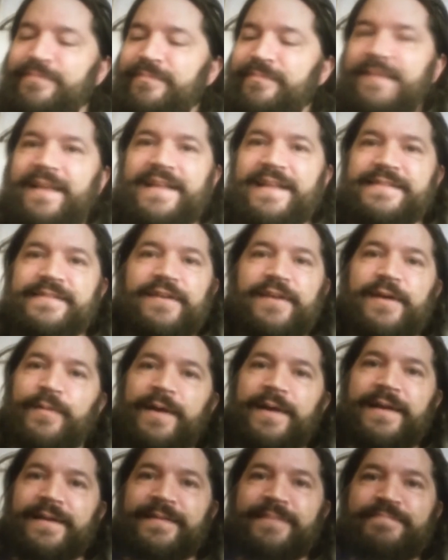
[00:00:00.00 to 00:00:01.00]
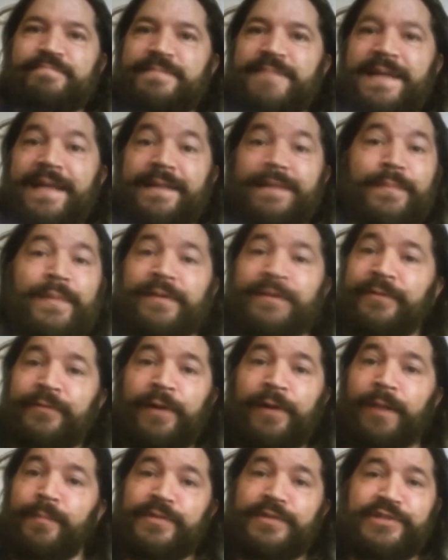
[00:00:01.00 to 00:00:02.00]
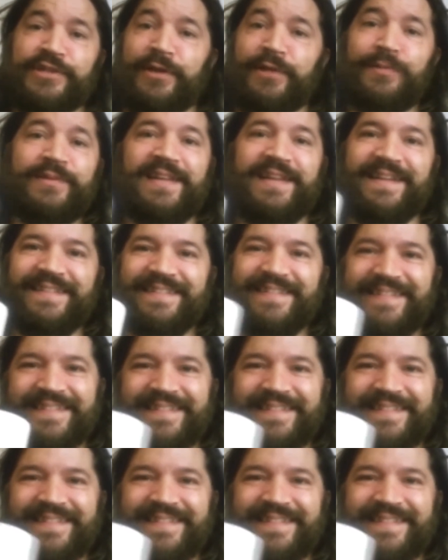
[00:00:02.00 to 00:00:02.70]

Like, it's a great way to take the mental garbage out.